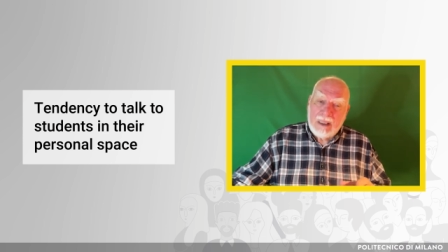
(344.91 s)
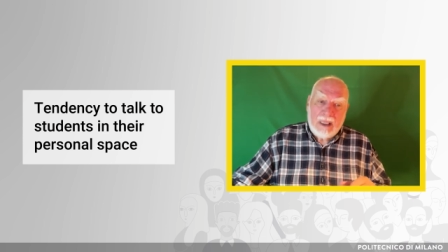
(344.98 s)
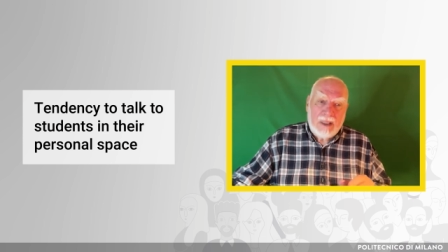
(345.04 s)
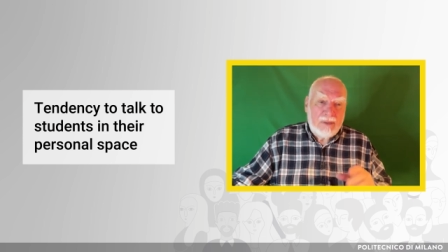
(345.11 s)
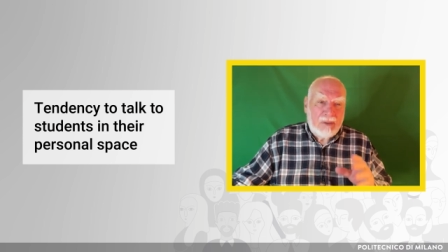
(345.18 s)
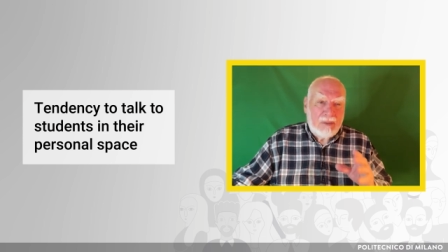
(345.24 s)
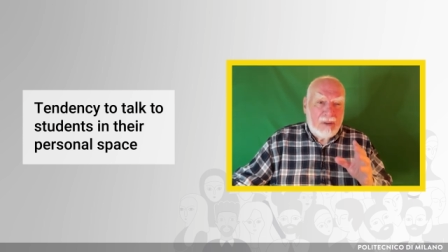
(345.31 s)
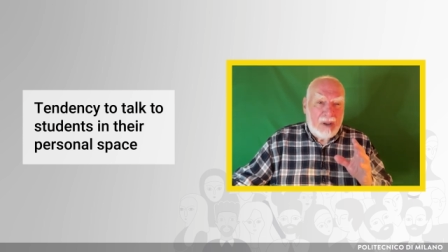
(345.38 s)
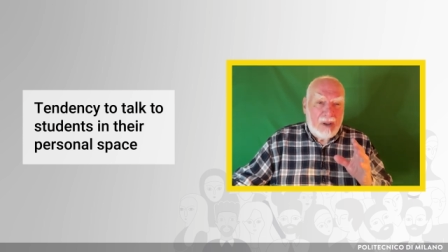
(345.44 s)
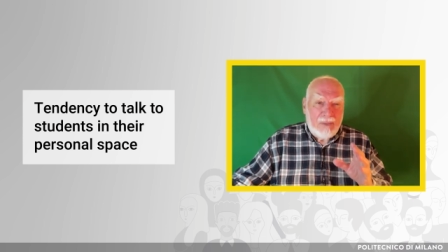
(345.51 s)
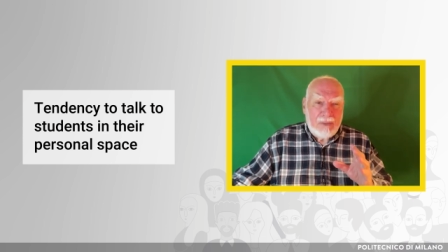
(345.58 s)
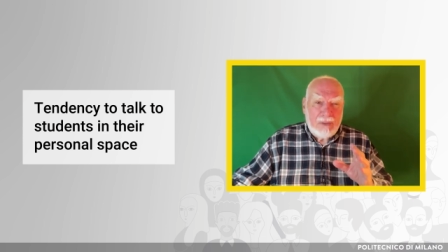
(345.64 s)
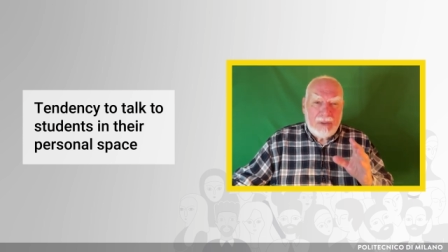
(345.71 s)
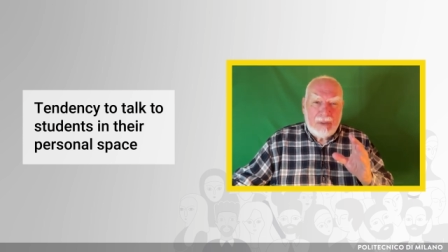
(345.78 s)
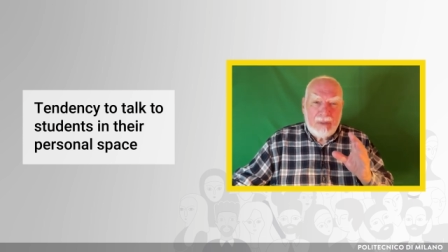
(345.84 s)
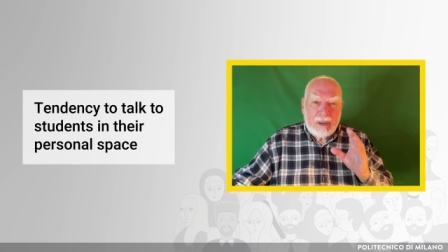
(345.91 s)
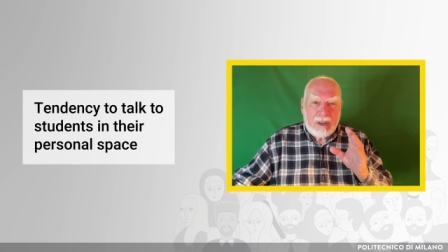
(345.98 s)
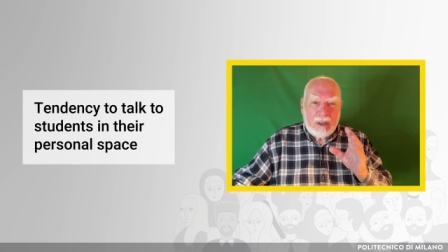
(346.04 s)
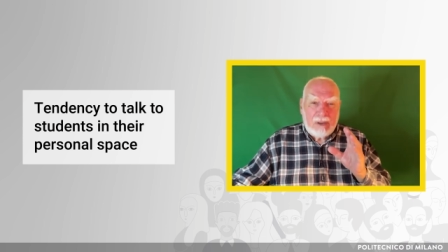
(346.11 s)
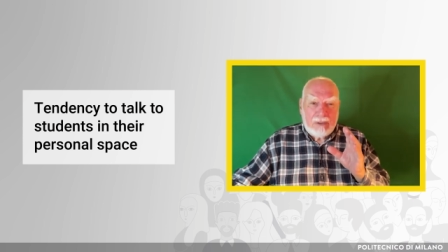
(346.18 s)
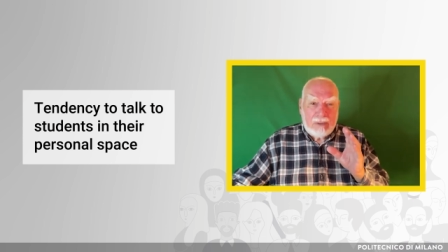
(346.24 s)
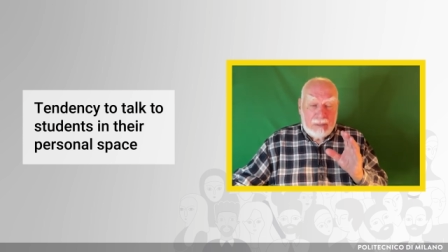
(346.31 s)
and there are others who
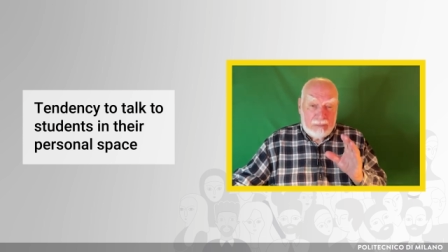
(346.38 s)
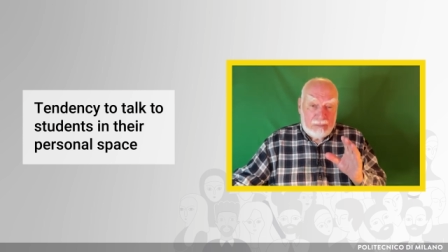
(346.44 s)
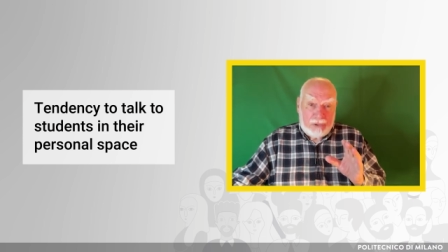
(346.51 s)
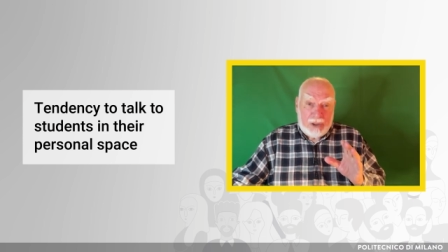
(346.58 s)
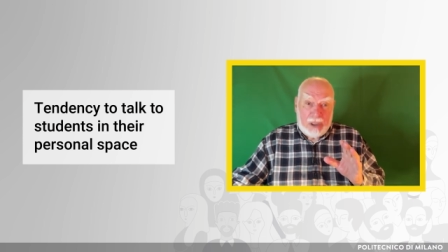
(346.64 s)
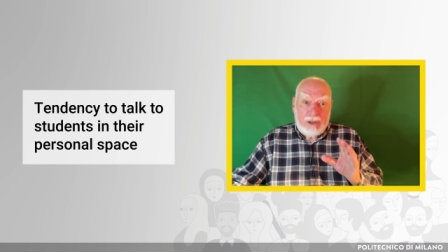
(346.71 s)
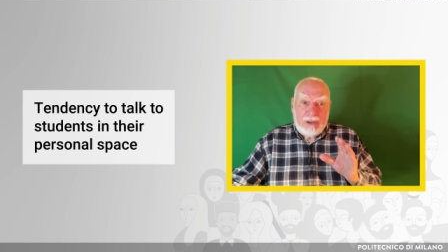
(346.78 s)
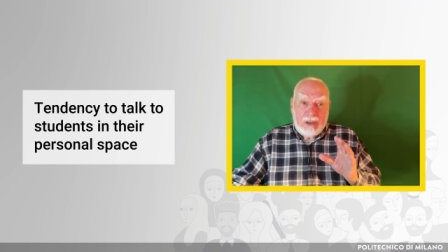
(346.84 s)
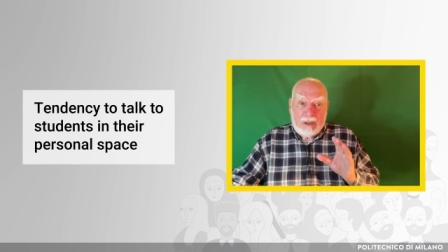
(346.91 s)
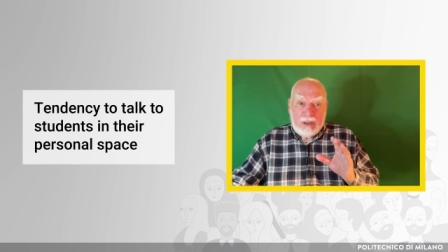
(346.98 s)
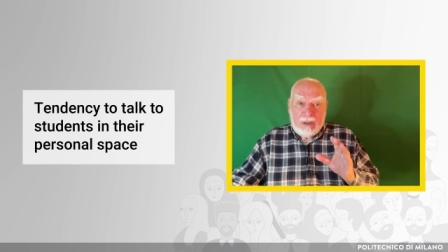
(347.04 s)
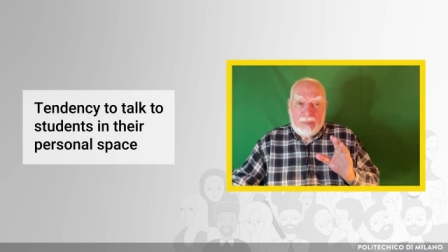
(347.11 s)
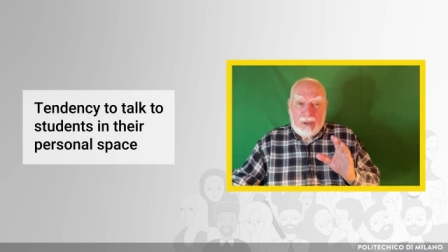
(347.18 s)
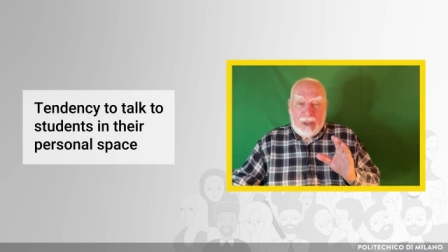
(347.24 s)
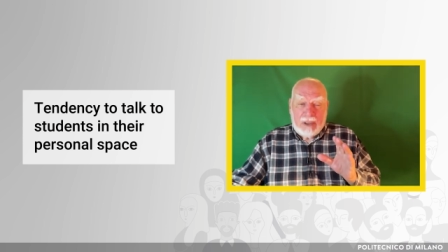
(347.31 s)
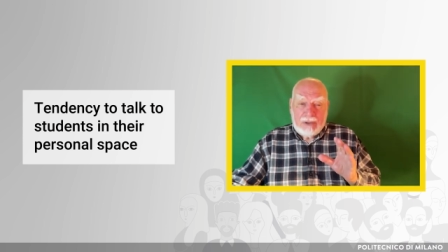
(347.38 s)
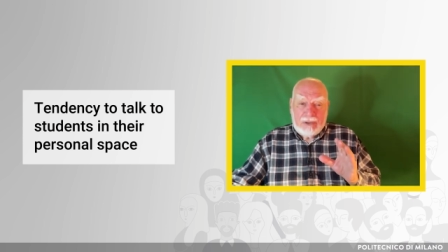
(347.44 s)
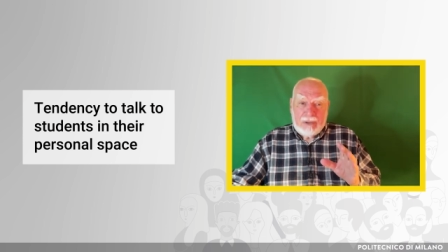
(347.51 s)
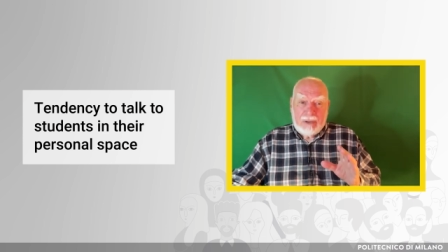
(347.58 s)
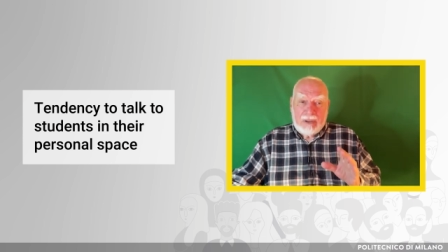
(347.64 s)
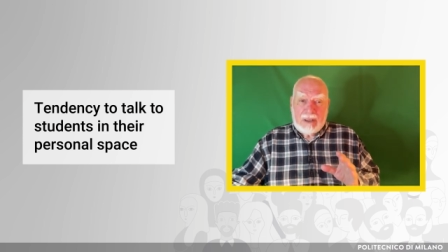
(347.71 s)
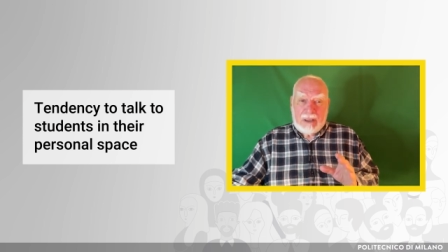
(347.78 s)
start changing their
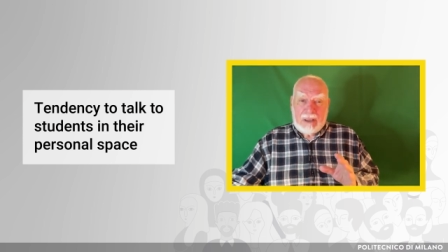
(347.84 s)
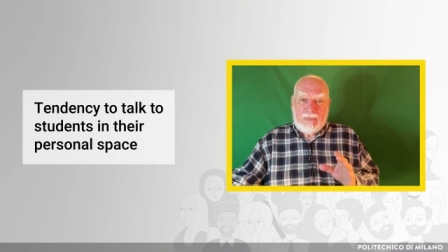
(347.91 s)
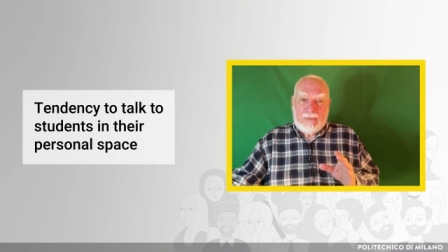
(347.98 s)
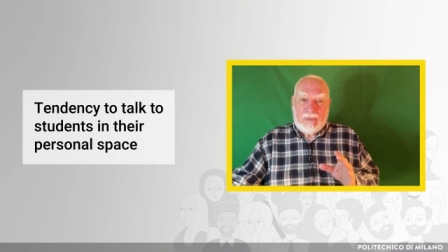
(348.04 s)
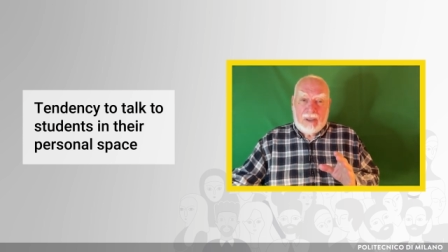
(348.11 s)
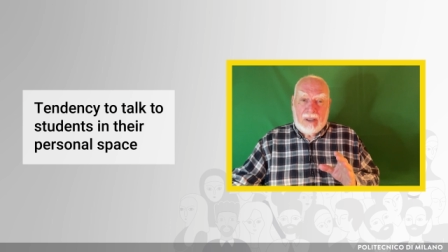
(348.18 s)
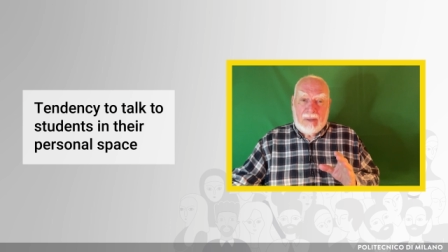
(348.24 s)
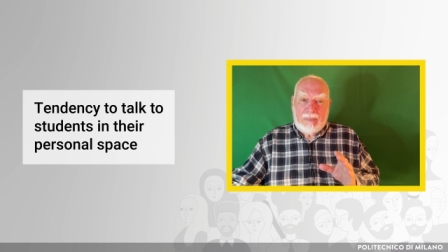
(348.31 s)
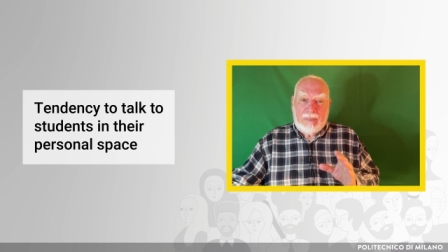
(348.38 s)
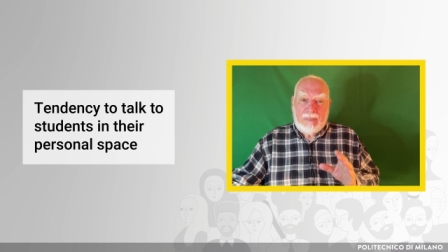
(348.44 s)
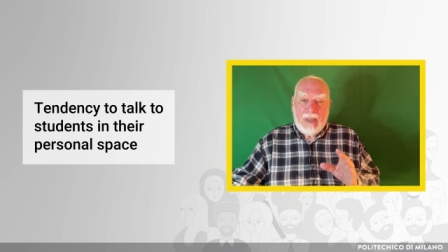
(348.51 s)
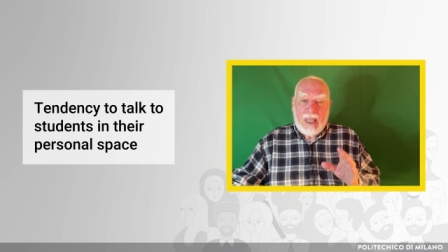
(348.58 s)
posture, stiffen up,